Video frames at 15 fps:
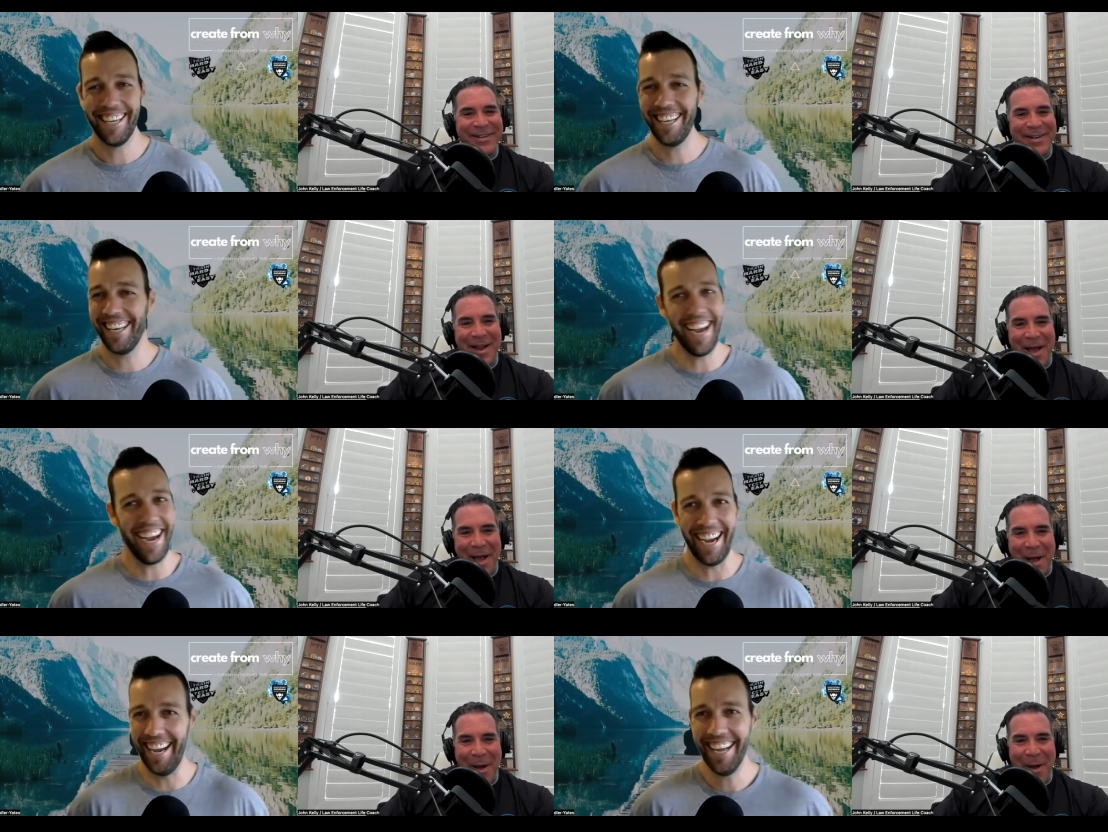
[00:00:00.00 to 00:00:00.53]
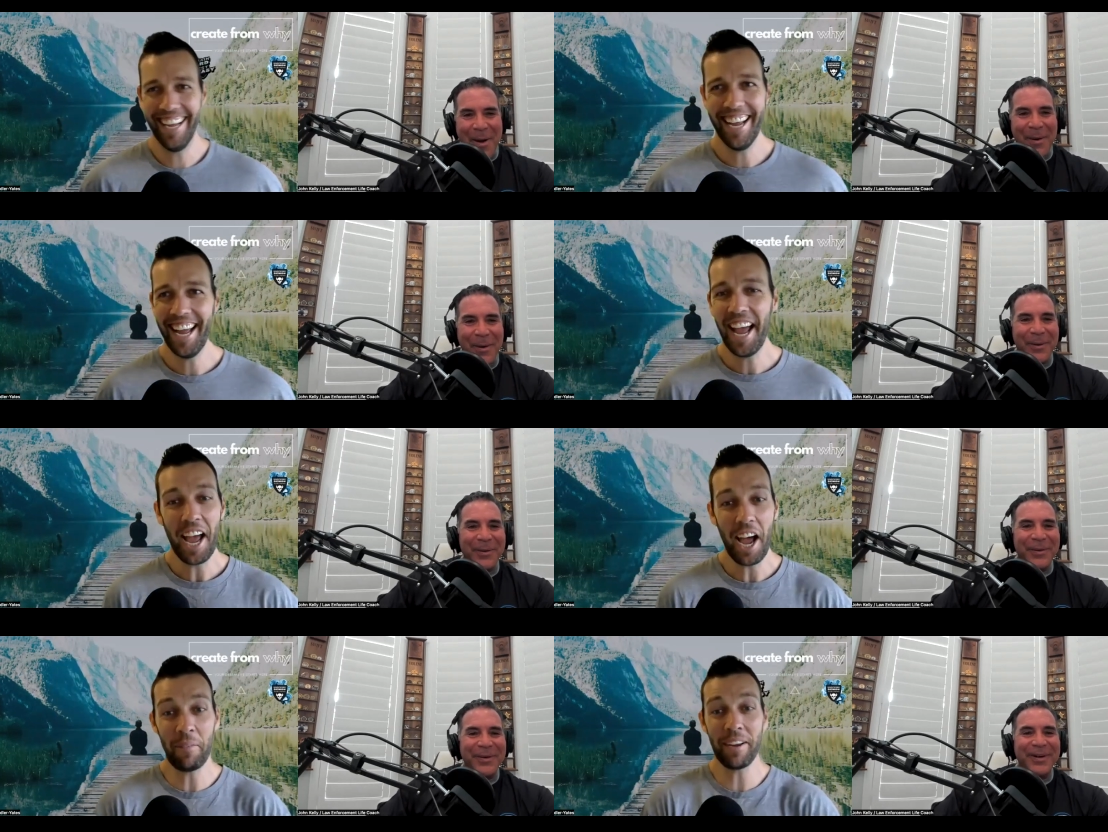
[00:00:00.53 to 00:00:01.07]

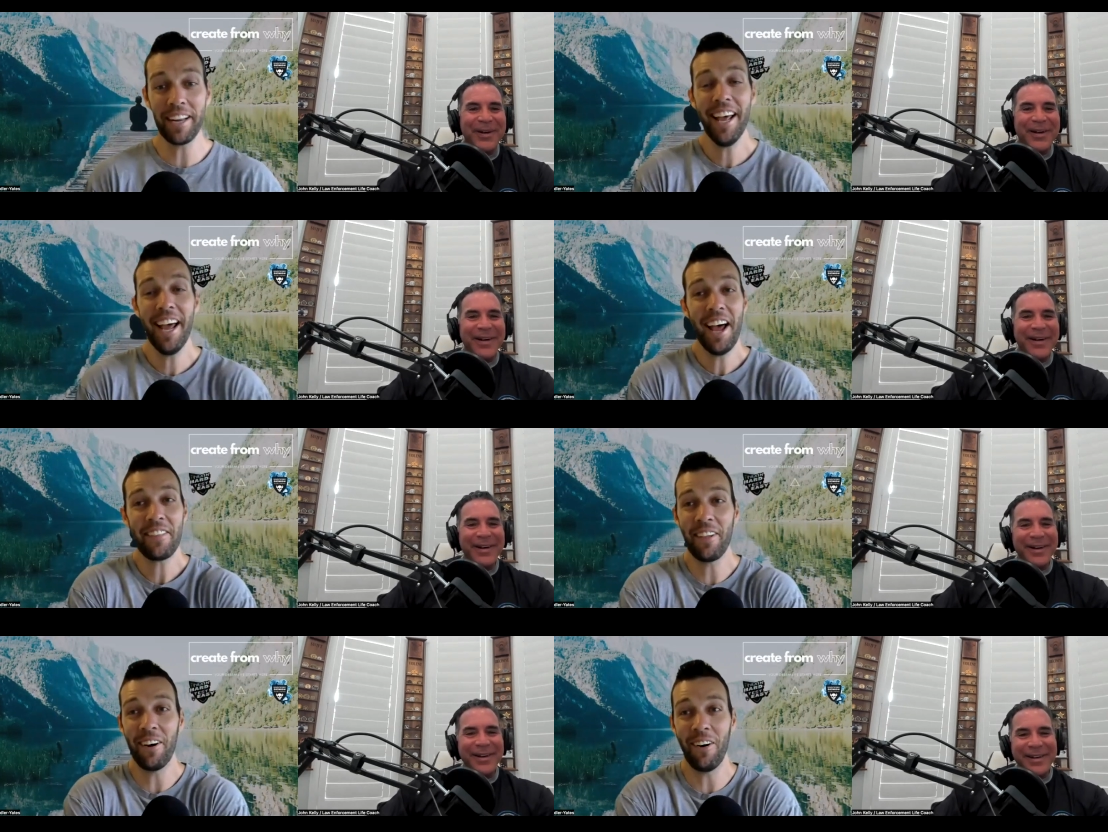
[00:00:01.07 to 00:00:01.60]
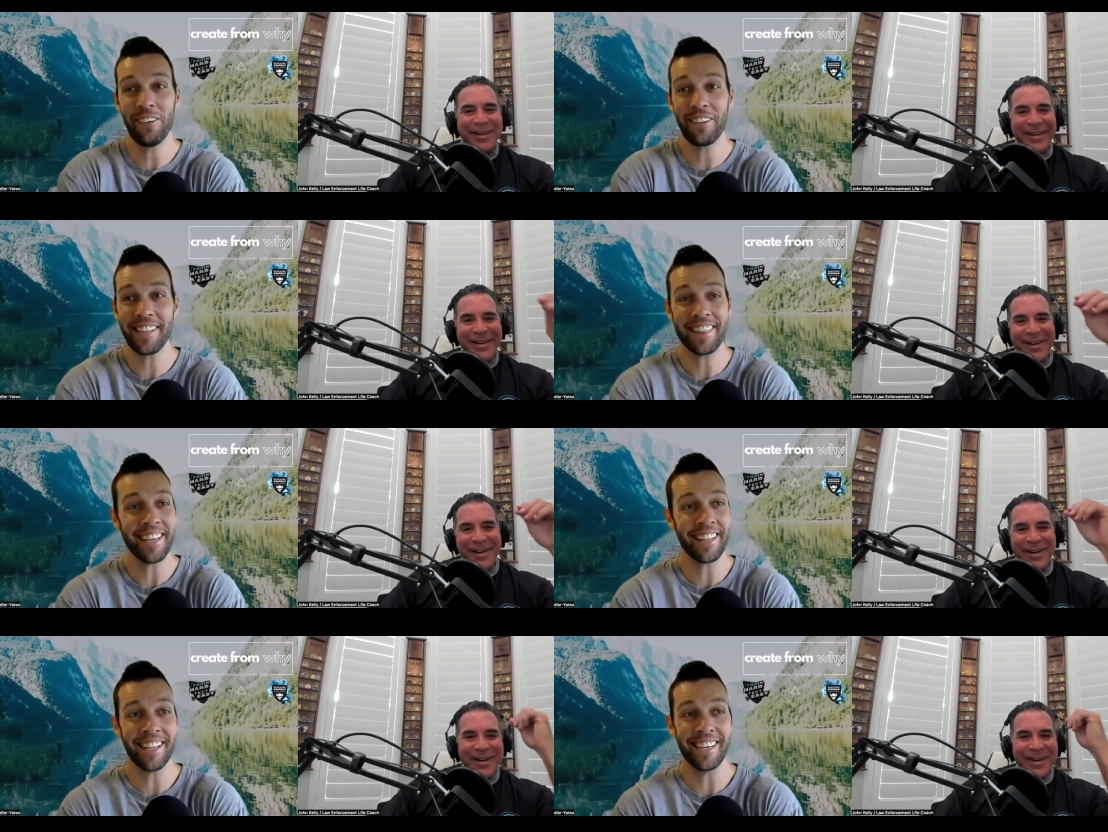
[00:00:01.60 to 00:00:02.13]
Speaker 1: No. I mean, the only
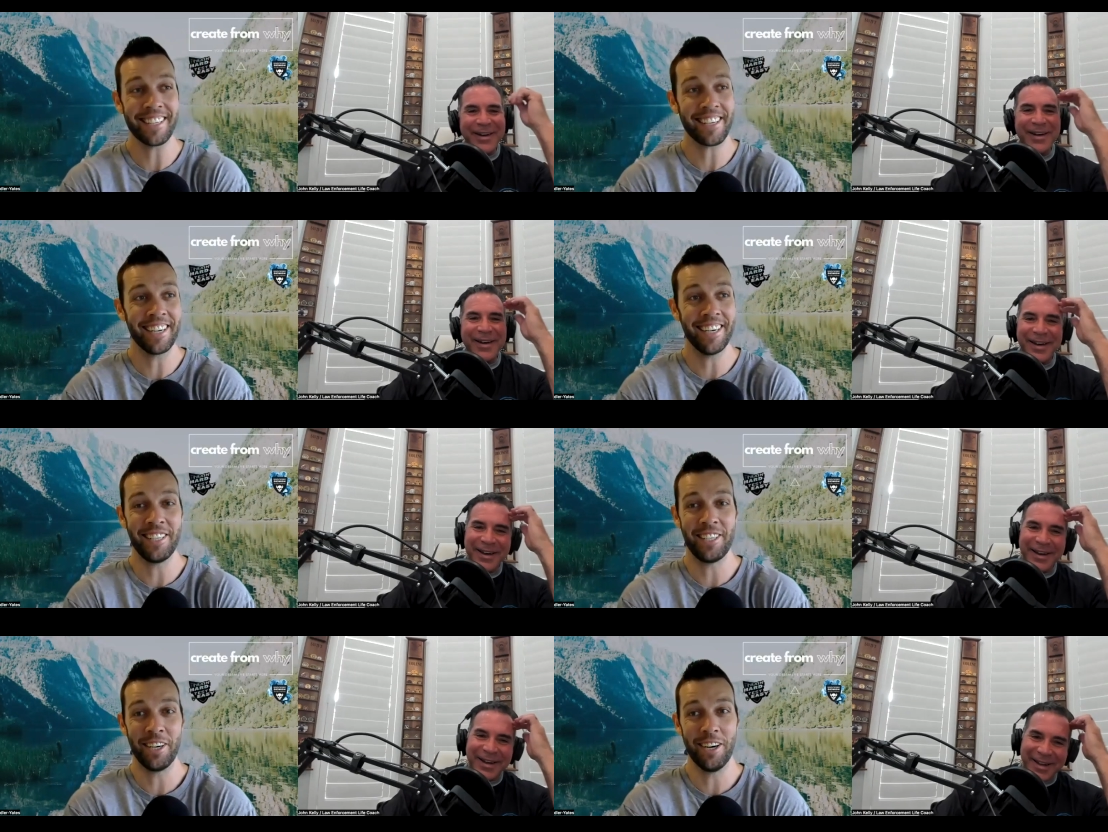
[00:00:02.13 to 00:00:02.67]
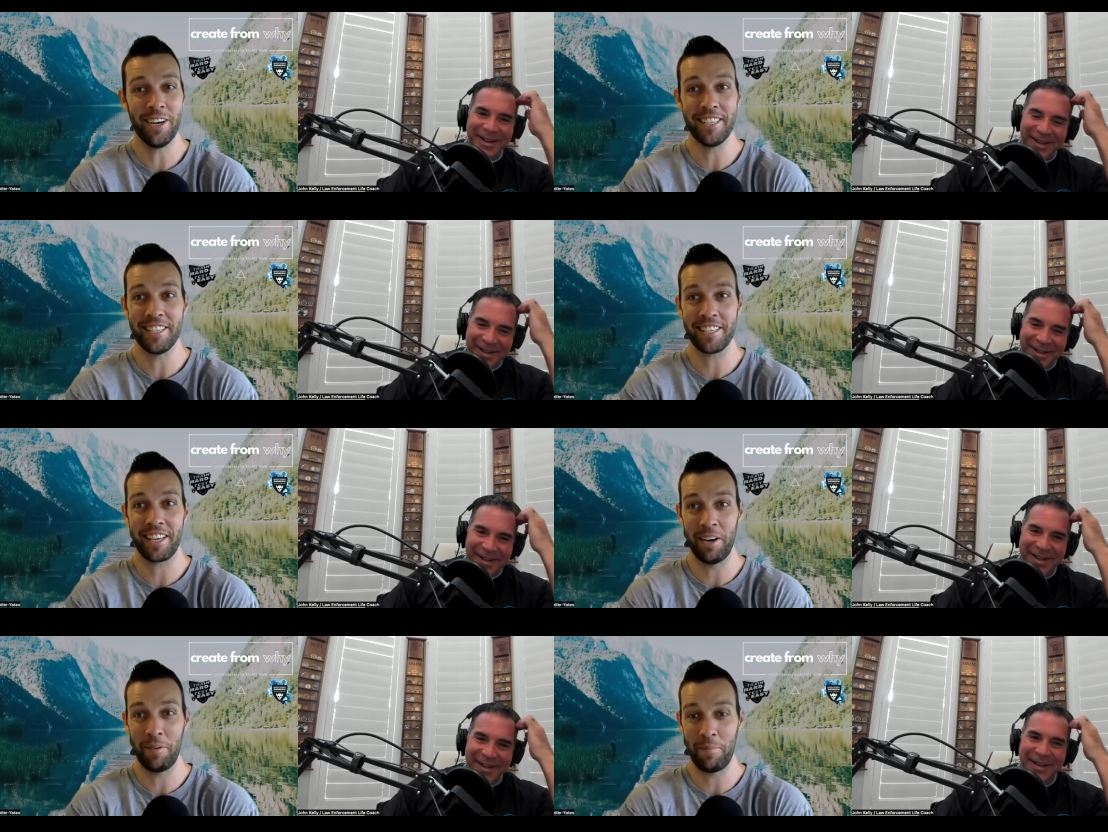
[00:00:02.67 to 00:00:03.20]
thing that it's going to do is
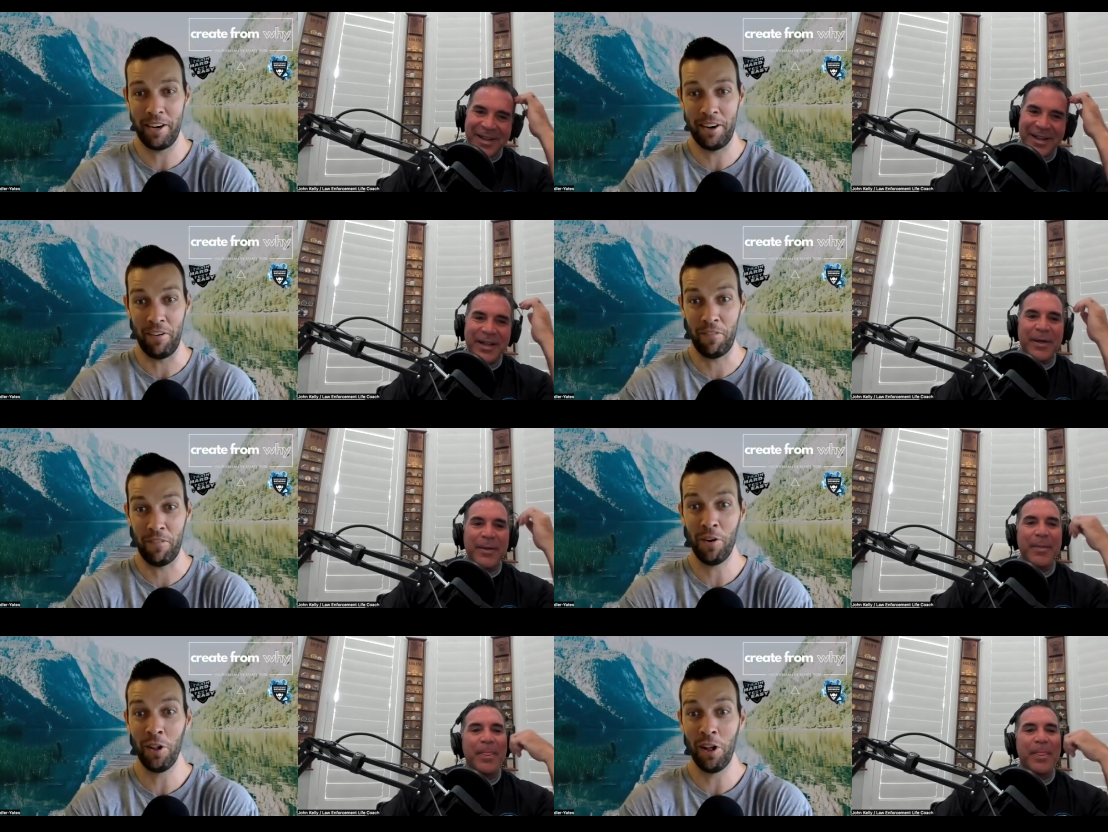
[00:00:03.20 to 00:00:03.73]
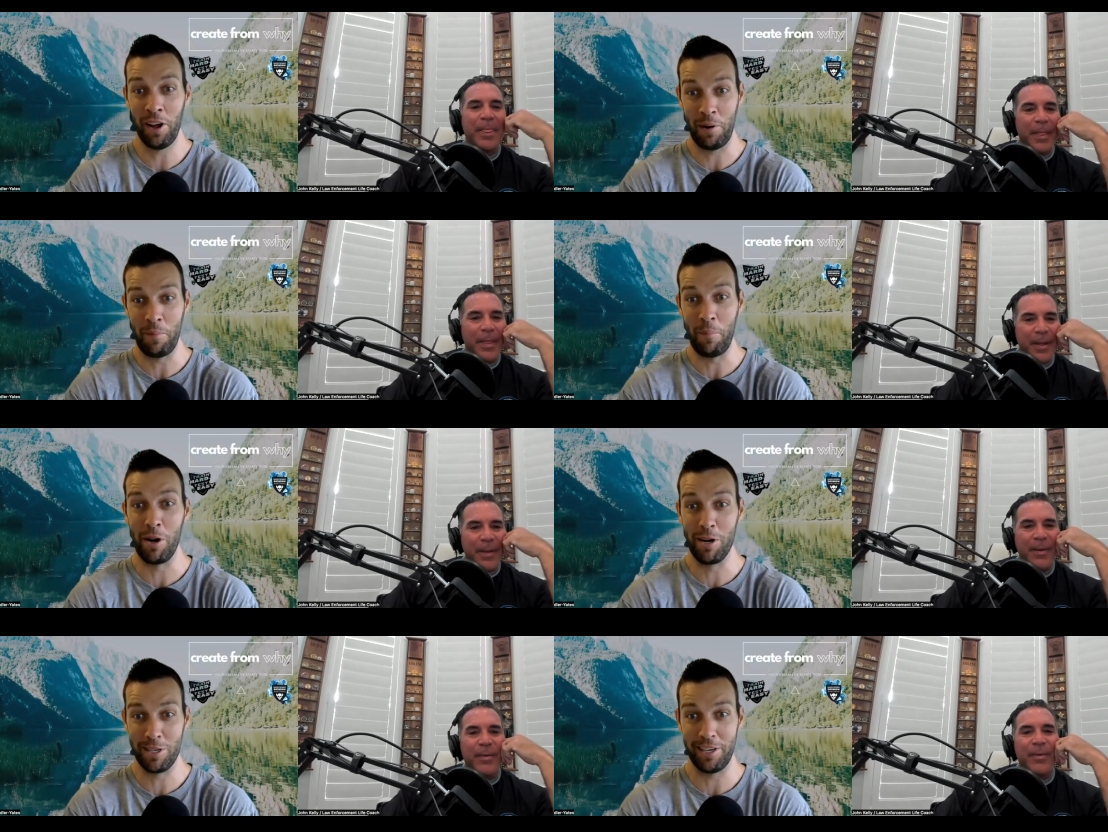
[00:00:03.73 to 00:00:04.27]
it's going to be in a full on
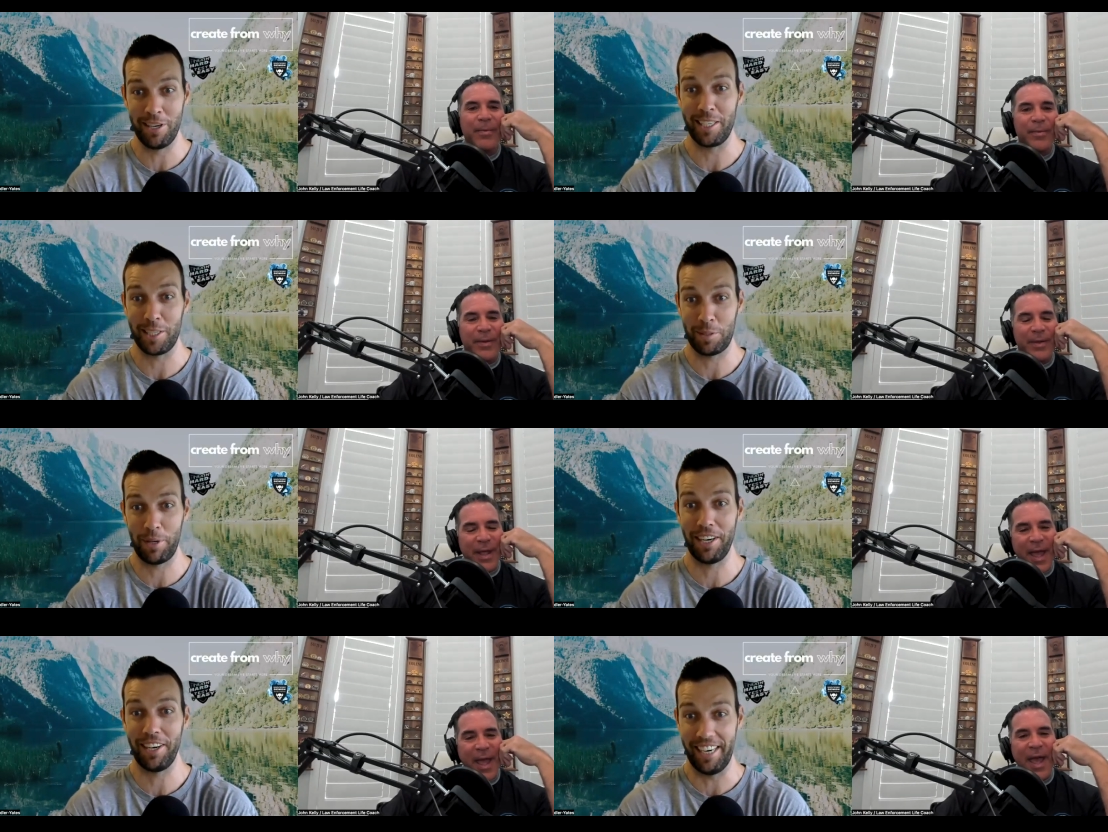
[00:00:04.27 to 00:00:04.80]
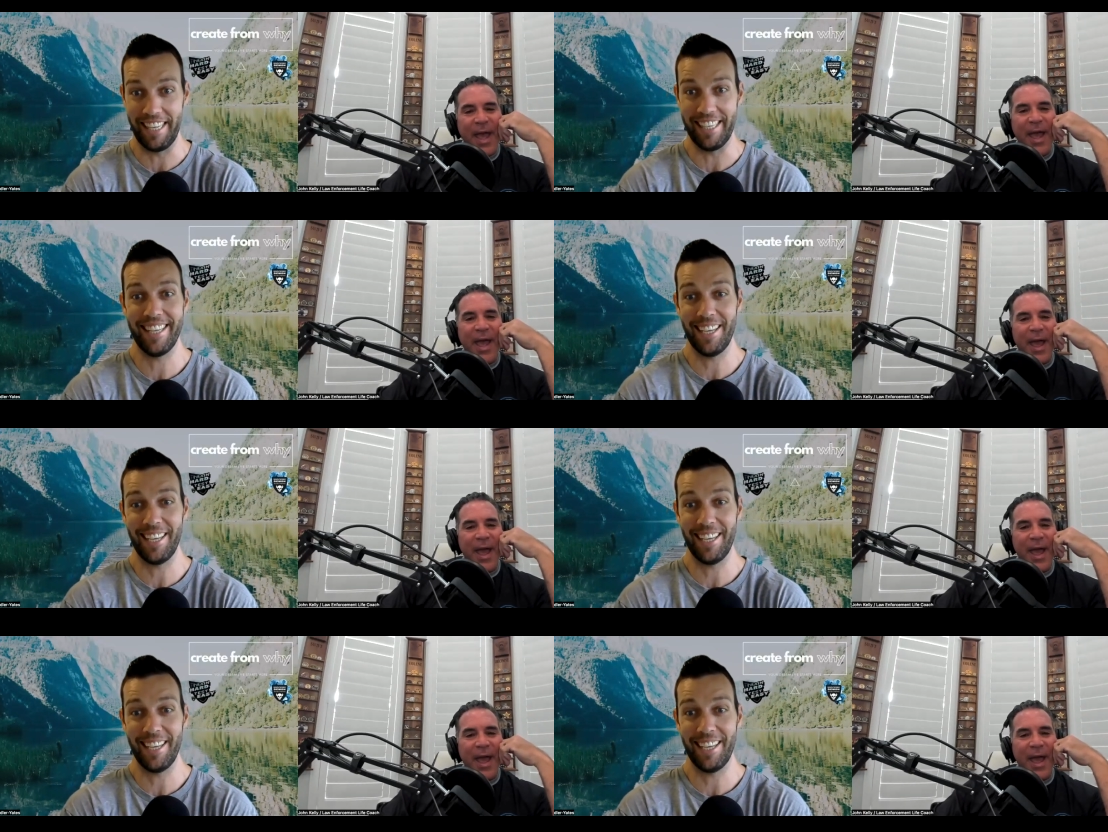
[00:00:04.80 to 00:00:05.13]
immersion experience. Yeah.